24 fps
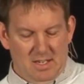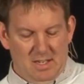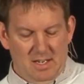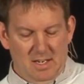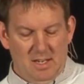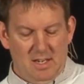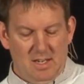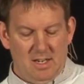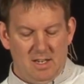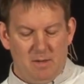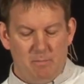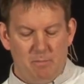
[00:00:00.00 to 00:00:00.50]

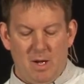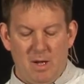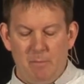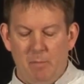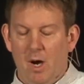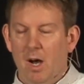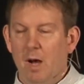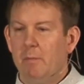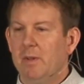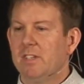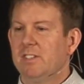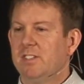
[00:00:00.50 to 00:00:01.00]
And my
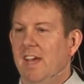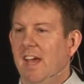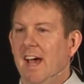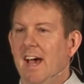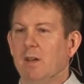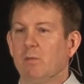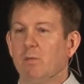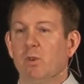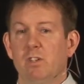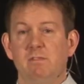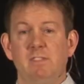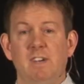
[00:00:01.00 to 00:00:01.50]
mom and
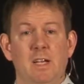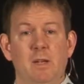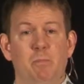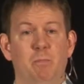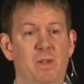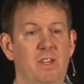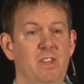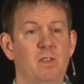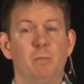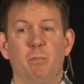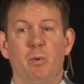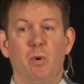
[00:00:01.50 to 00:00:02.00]
dad would like
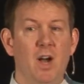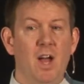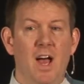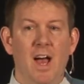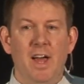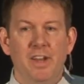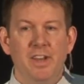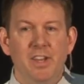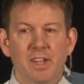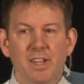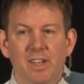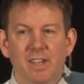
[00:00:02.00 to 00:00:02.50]
be the
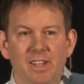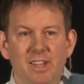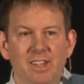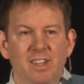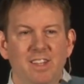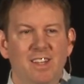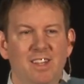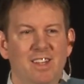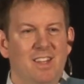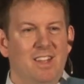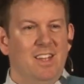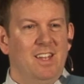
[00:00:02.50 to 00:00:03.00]
bread,
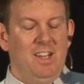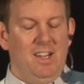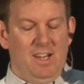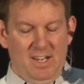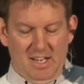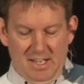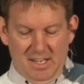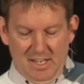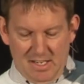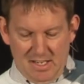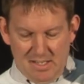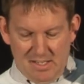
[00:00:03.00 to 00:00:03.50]

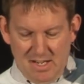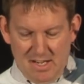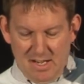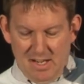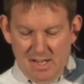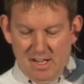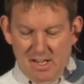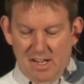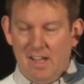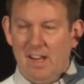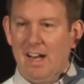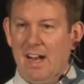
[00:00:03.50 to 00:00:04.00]
and
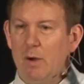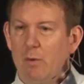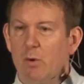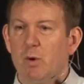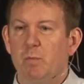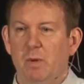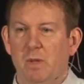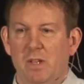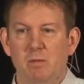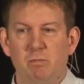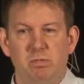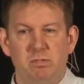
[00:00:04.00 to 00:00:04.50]
I would
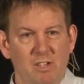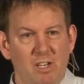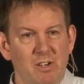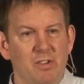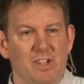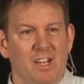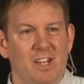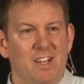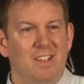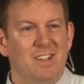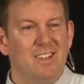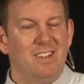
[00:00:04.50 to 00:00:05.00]
be the
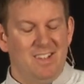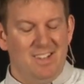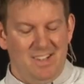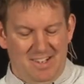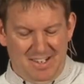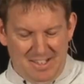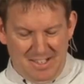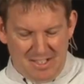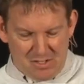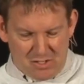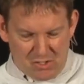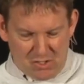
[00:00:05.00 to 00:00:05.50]
bologna.
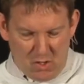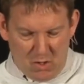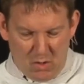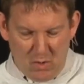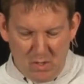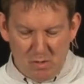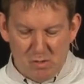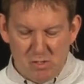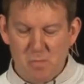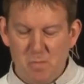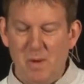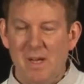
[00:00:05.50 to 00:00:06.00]
And so it
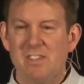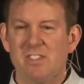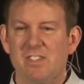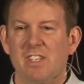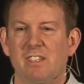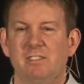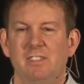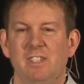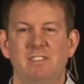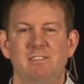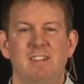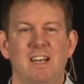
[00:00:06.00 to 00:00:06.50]
was
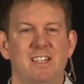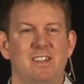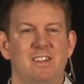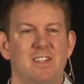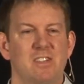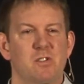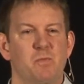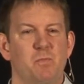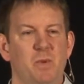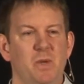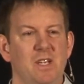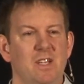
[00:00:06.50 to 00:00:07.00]
basically like
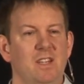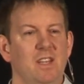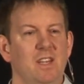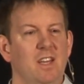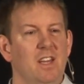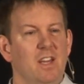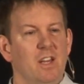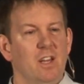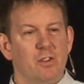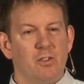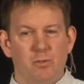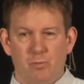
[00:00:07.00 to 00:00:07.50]
this big
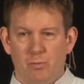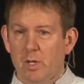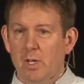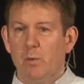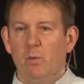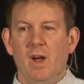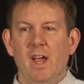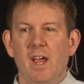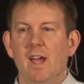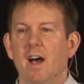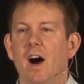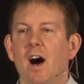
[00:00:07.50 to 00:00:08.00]

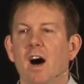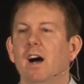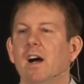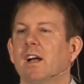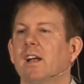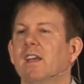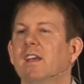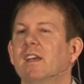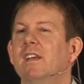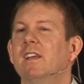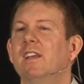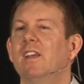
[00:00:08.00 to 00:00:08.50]
3-way
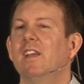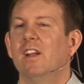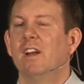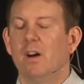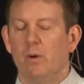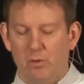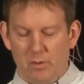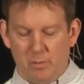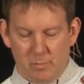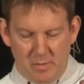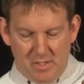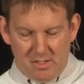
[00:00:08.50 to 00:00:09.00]
hug,
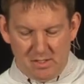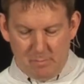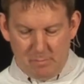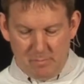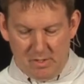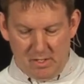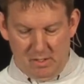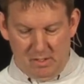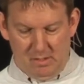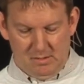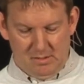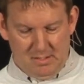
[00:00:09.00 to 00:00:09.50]
with me in the
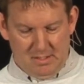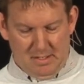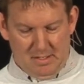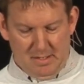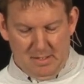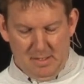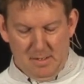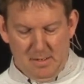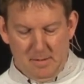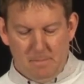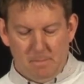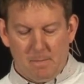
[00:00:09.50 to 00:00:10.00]
middle.
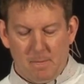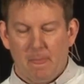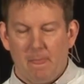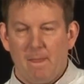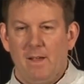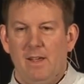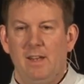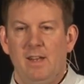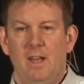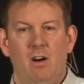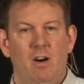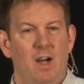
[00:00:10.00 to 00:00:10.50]

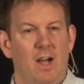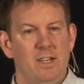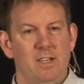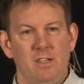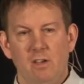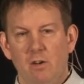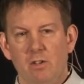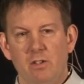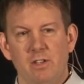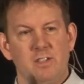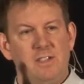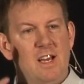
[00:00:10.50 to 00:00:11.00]
And now I
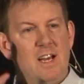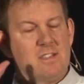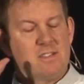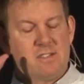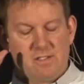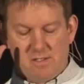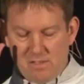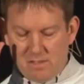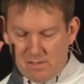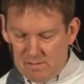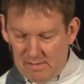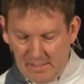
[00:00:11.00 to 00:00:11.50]
know that
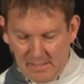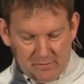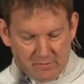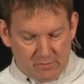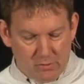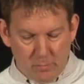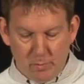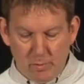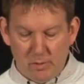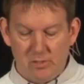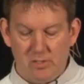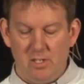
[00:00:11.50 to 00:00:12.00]
that's like
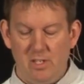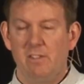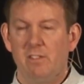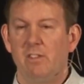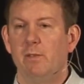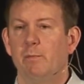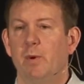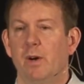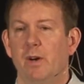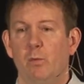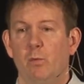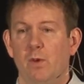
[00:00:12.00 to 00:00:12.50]
super cheesy,
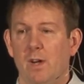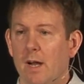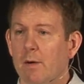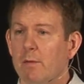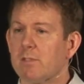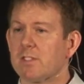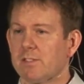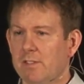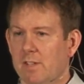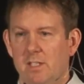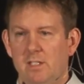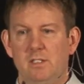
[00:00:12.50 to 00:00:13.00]
but when I
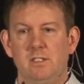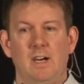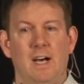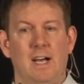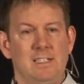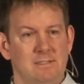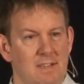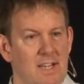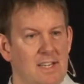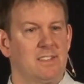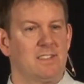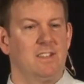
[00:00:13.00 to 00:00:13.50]
was little, I
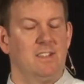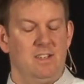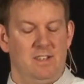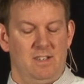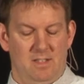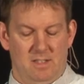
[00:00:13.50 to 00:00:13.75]
liked it.